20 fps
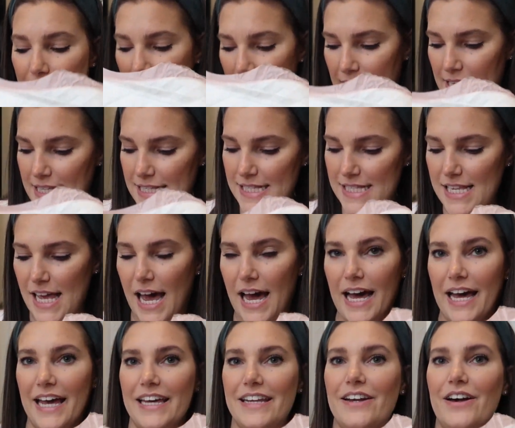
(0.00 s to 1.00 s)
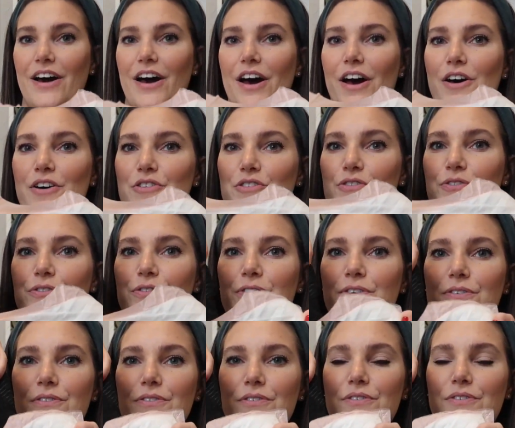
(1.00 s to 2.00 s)
inside of
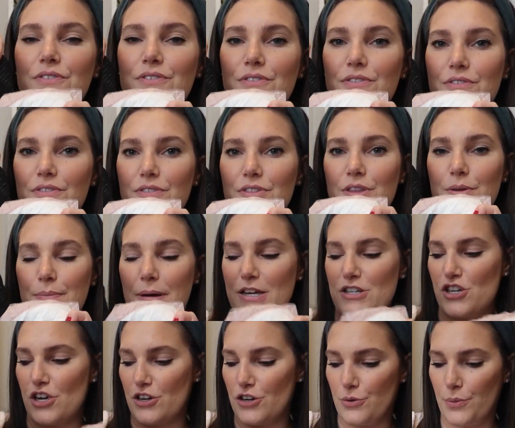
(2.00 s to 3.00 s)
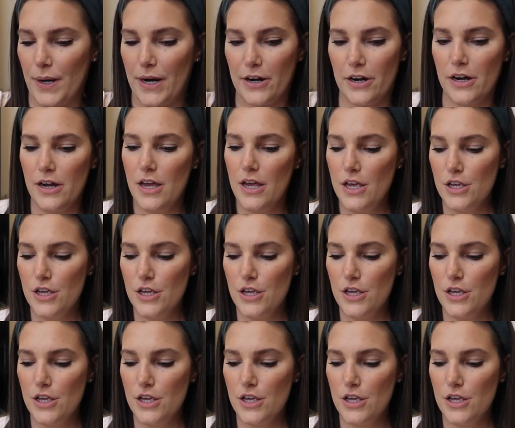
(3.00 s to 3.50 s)
the mesh underwear.